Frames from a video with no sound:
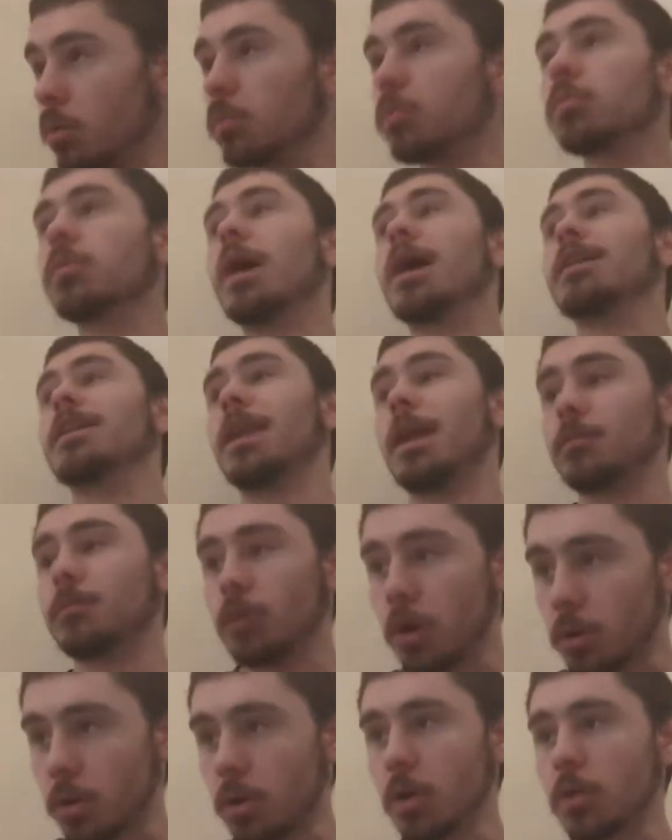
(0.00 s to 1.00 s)
also.
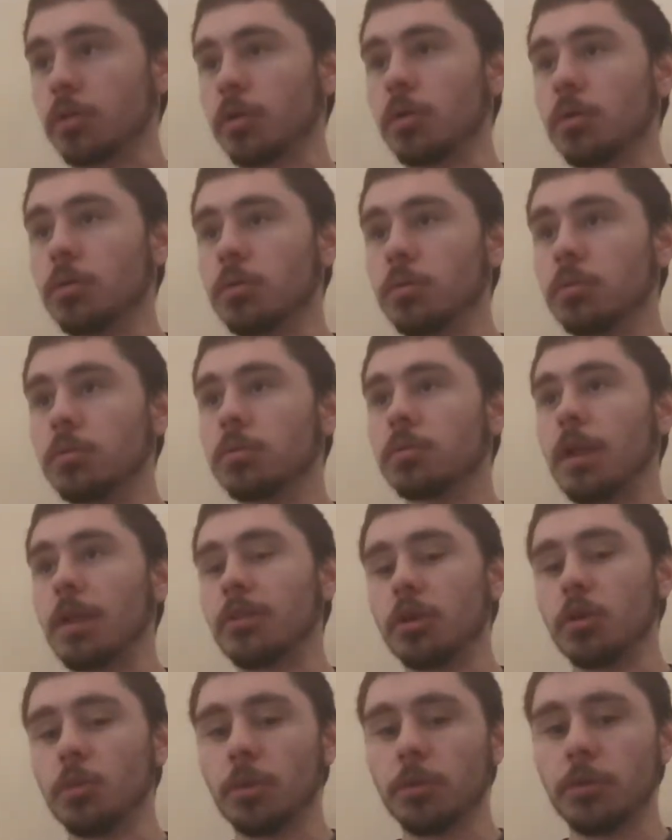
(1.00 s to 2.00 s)
That's a good one too.
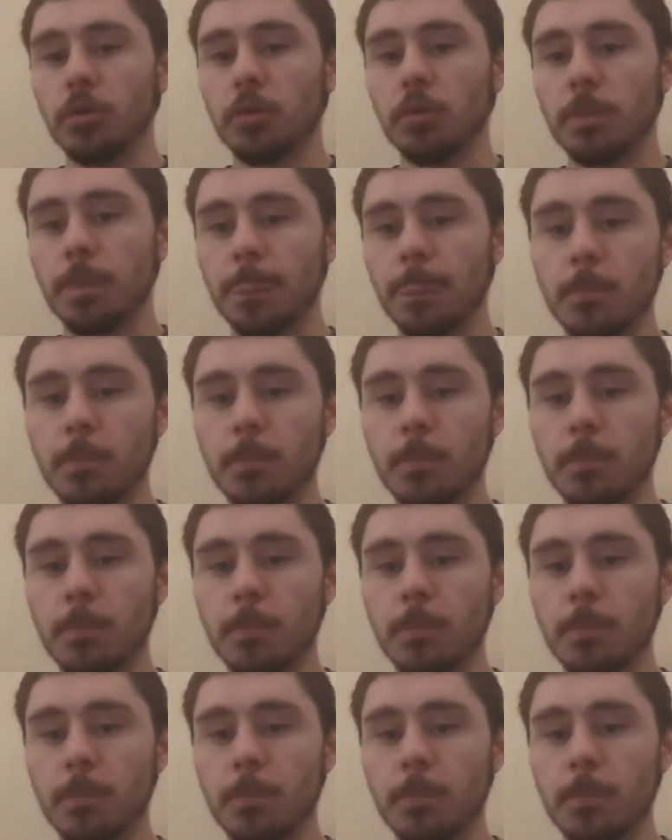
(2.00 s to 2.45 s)
But the one